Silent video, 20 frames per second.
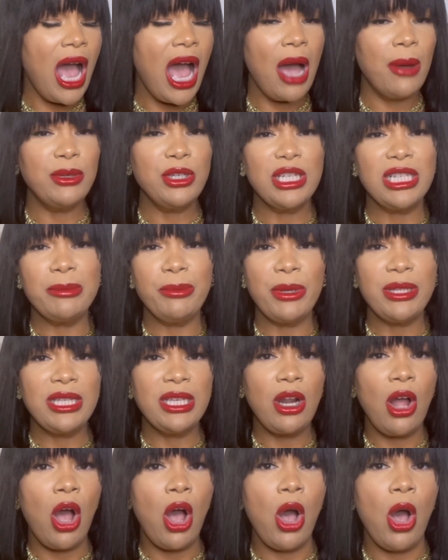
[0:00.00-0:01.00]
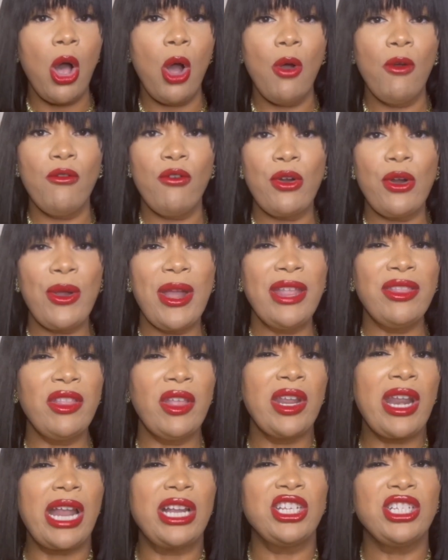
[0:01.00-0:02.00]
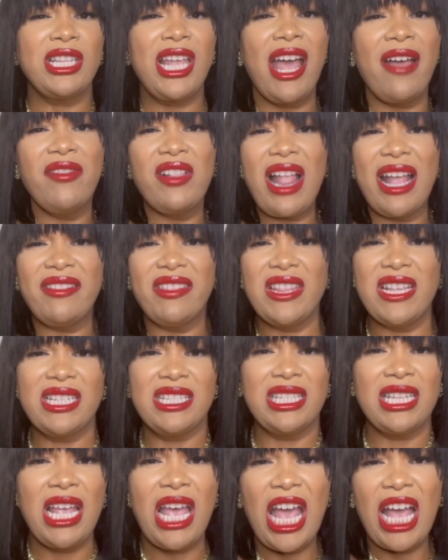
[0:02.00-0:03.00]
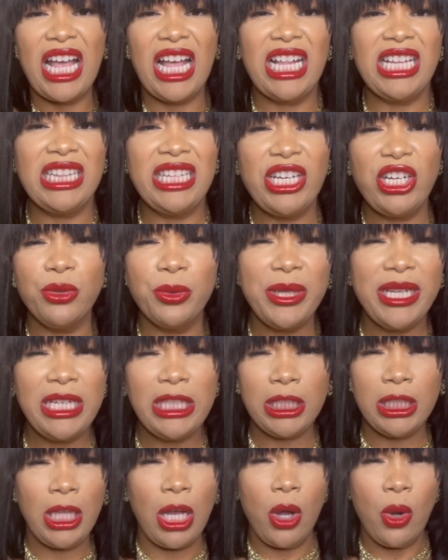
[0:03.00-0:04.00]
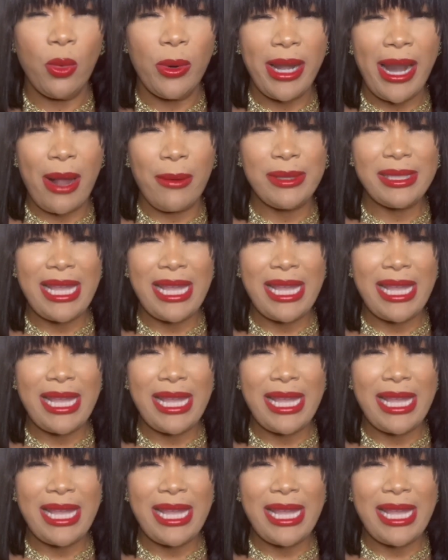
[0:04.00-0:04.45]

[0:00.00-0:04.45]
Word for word: I would just spritz it all over and then I just have like this glittery glow when I was